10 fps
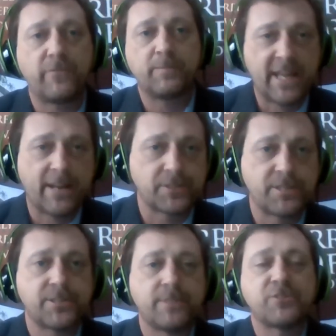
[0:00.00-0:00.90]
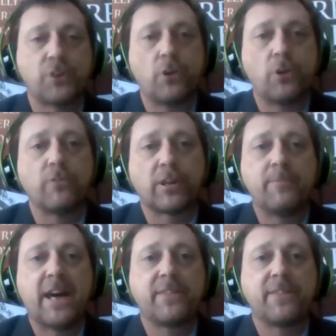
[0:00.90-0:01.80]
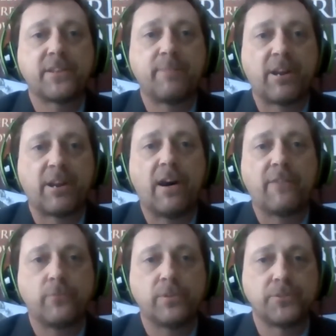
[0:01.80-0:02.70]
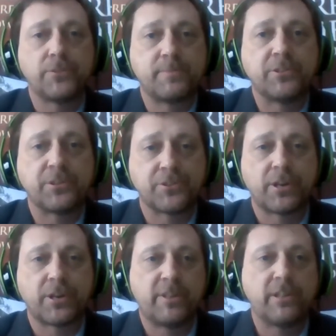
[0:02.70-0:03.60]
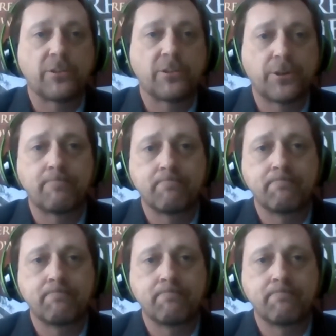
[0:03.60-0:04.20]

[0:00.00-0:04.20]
mechanical systems to overcome that, I think the better off those buildings are going to be long term.